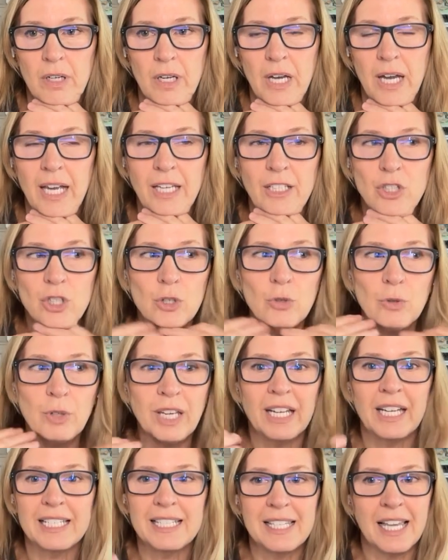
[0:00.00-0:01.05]
I do get
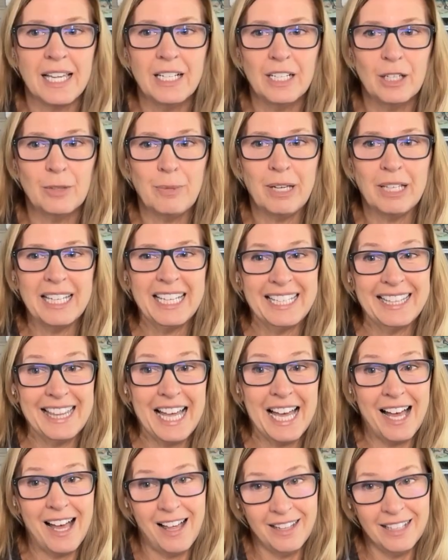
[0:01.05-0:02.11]
excited about like the
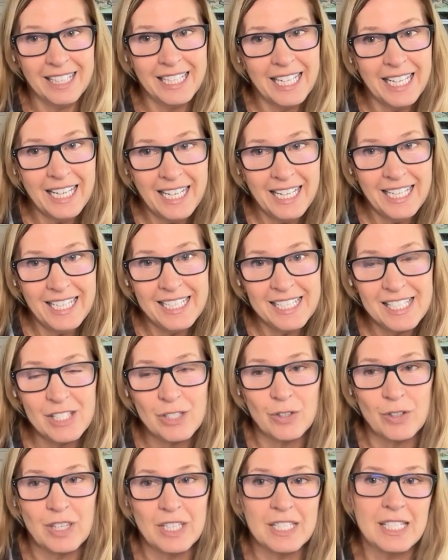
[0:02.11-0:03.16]
holidays. So
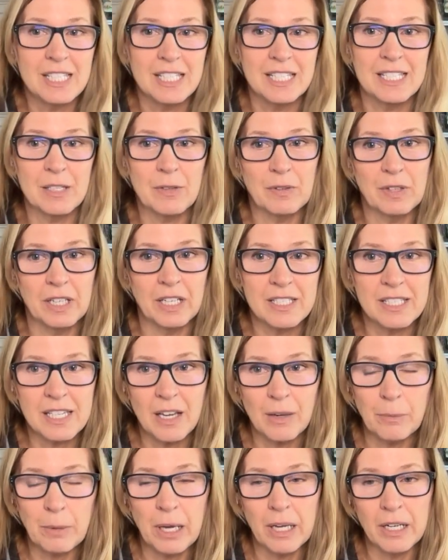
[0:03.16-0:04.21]
this is something else
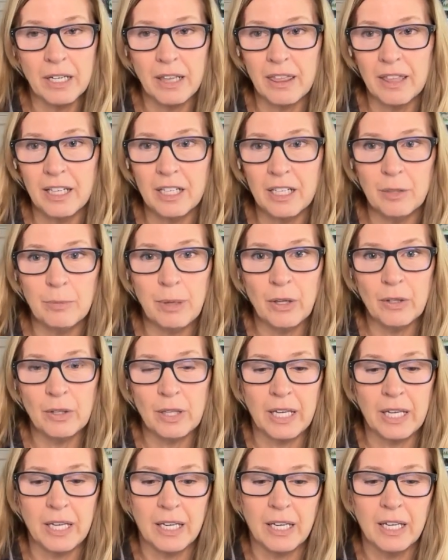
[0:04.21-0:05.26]
I'm kind of thinking about.
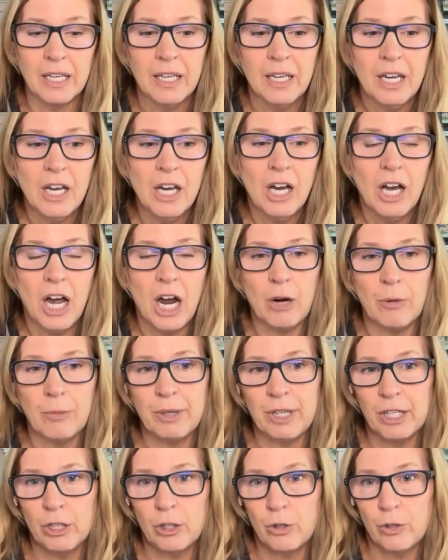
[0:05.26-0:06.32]
Like, are we
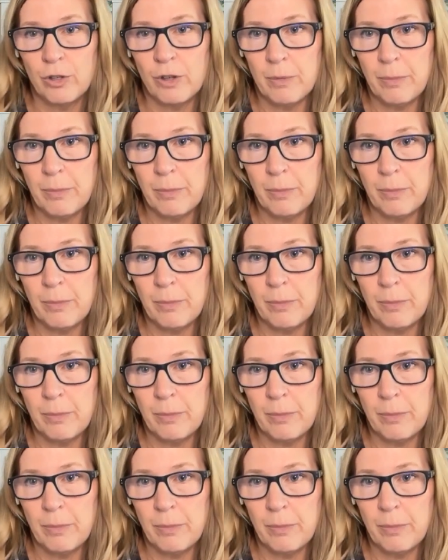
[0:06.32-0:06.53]
going to go to the